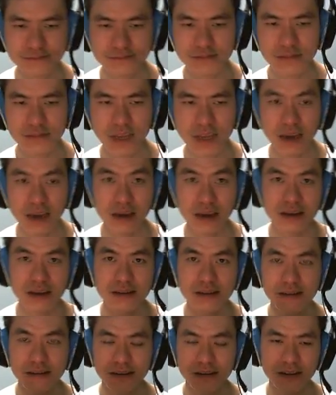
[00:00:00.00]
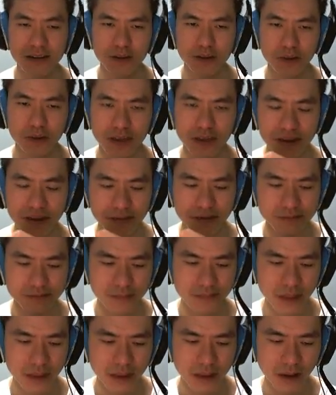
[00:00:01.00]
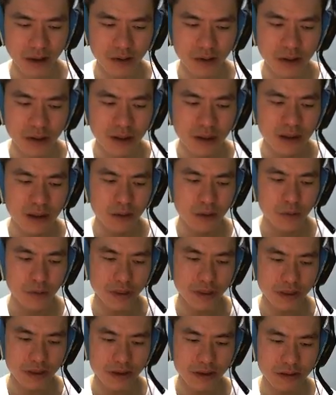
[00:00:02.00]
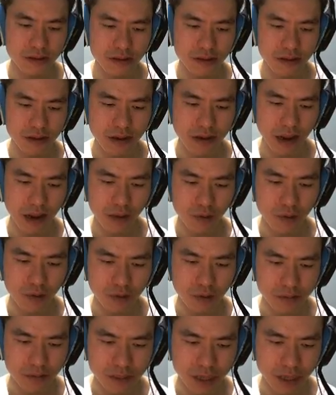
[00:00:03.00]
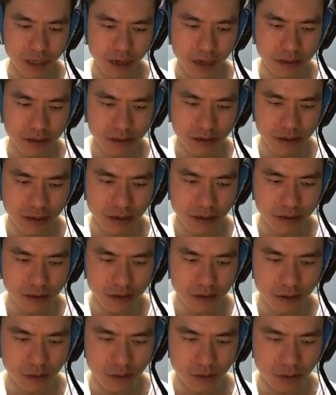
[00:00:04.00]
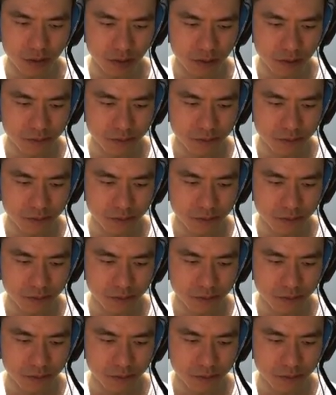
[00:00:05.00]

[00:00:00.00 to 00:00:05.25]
There, Loki team. Now, with this, I will change this to